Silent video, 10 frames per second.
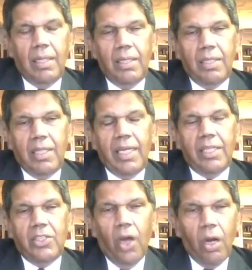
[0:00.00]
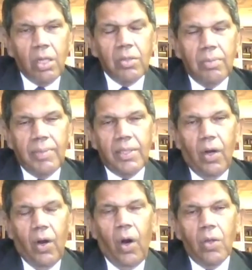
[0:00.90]
they document
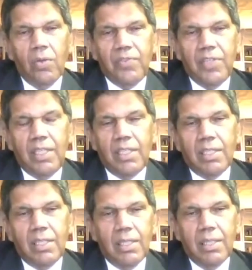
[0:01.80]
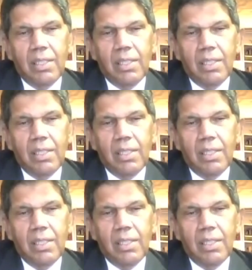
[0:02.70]
all of these